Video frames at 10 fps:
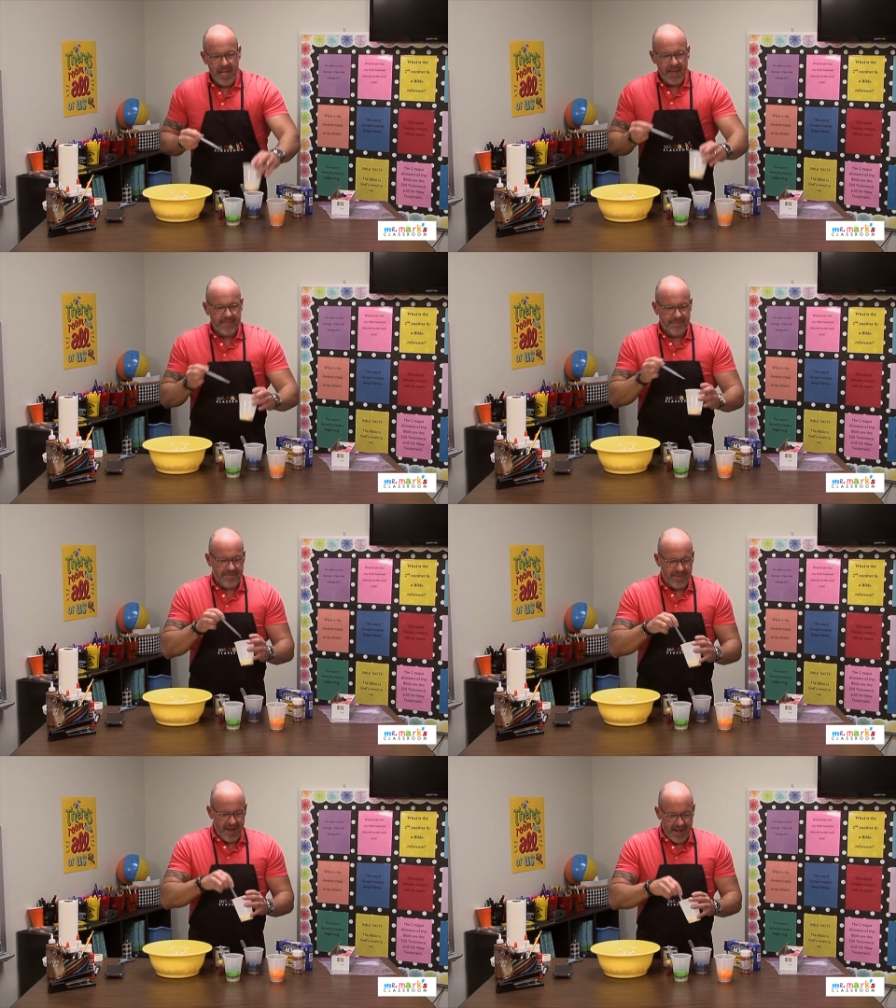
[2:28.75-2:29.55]
And
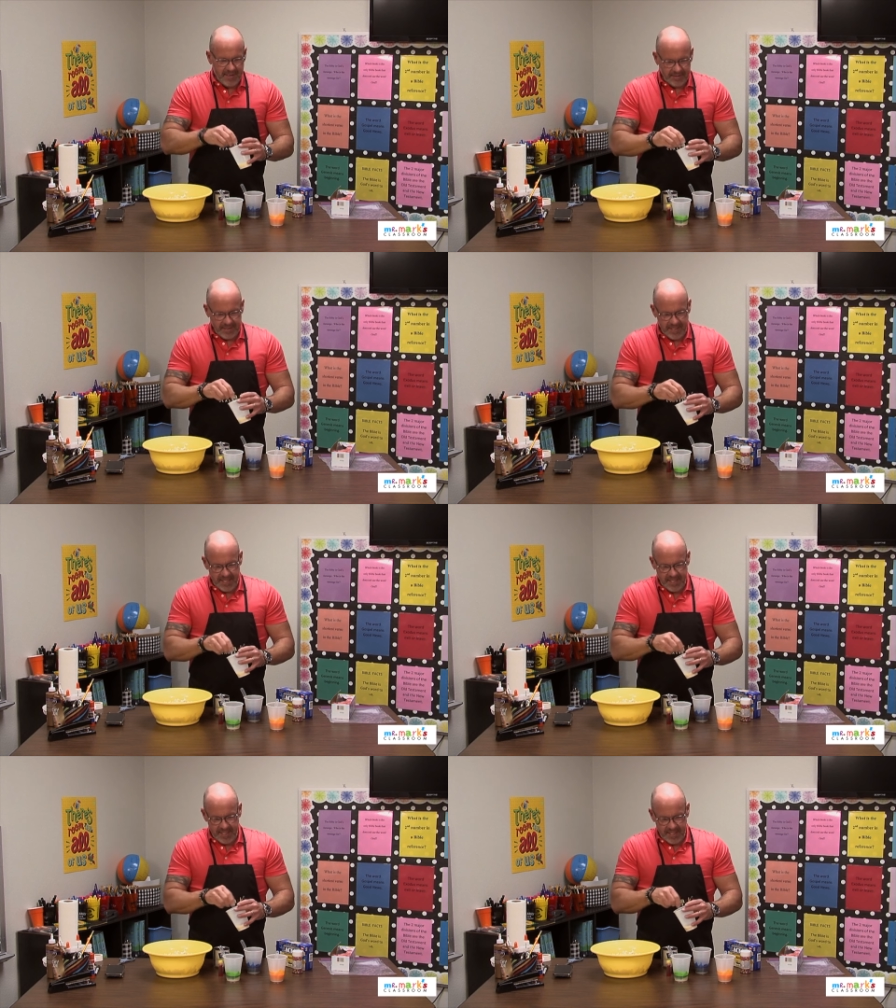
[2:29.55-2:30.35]

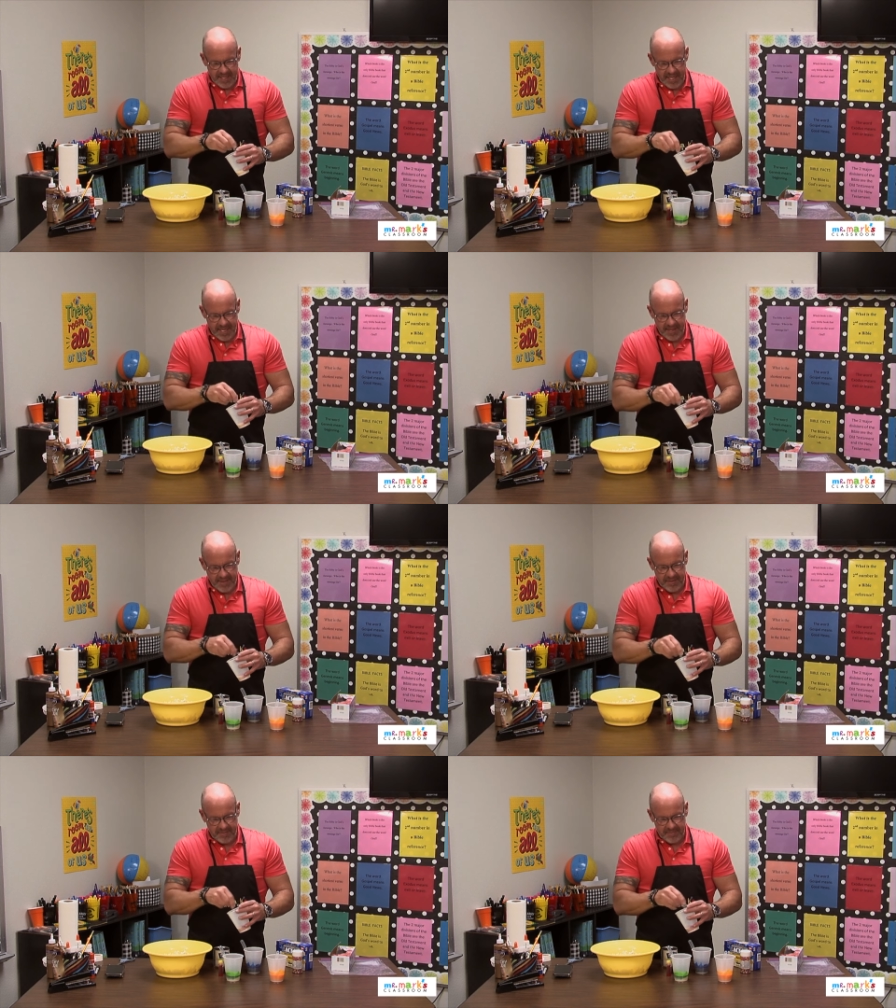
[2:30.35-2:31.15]
finally,
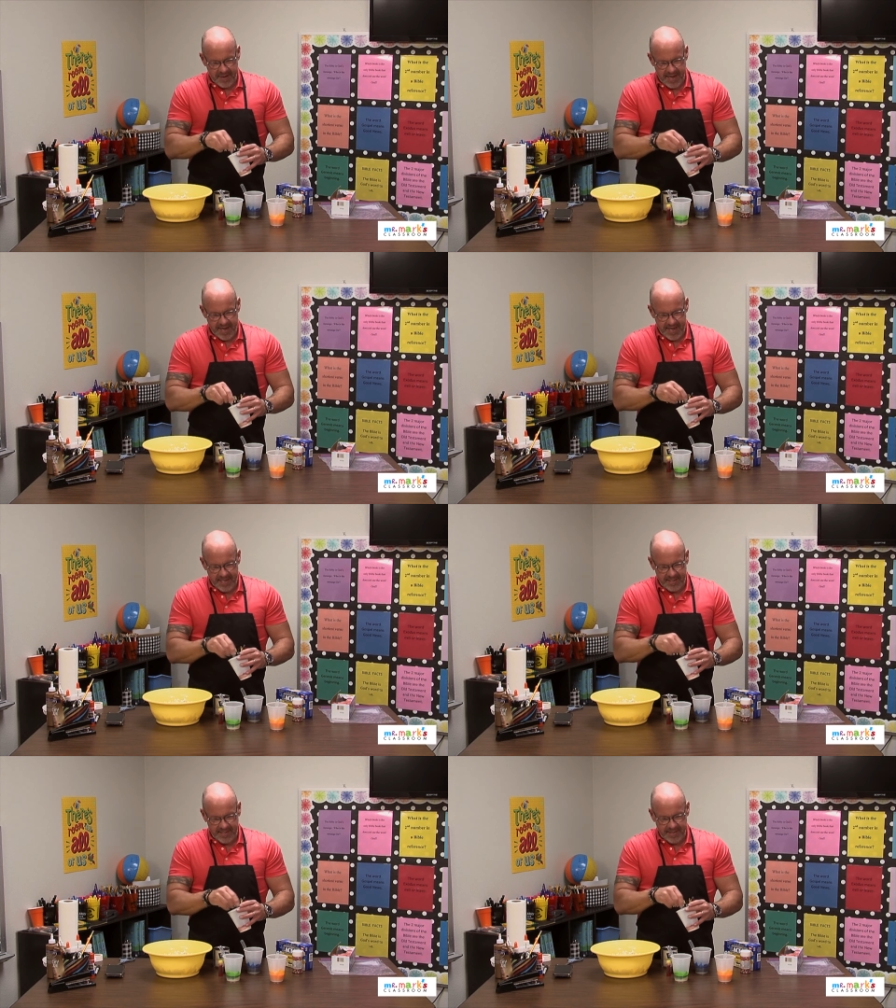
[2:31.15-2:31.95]
the
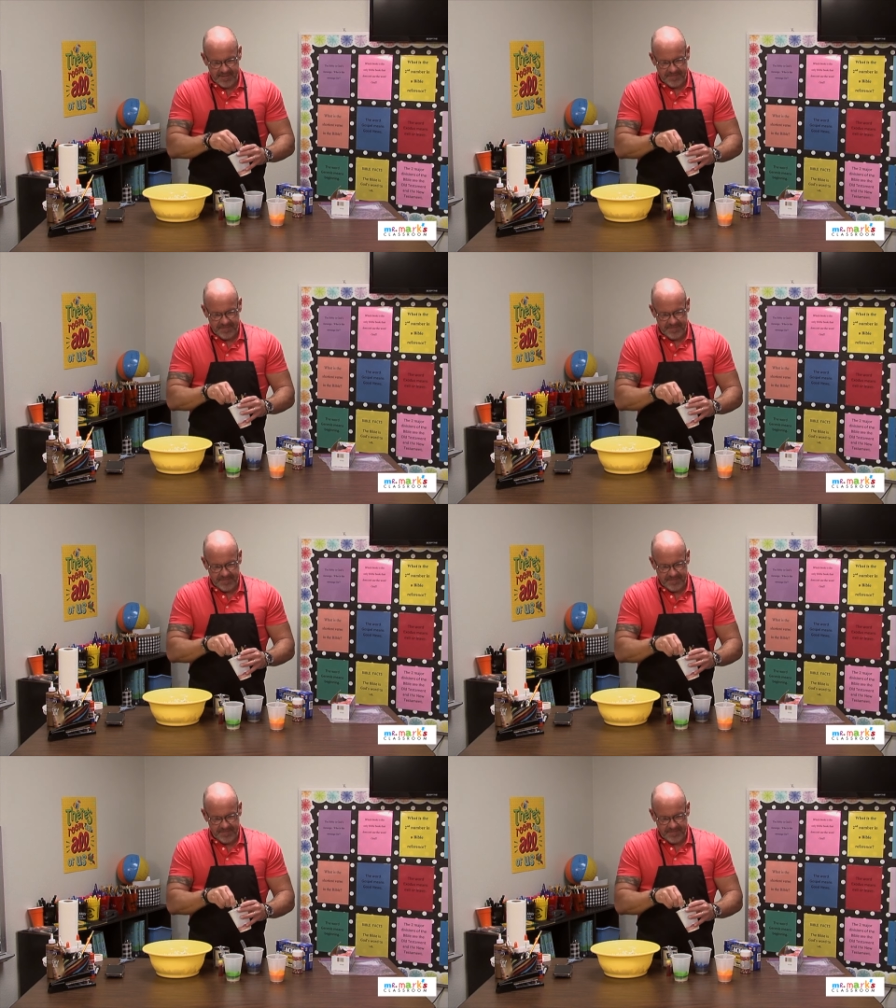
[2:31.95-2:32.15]
red.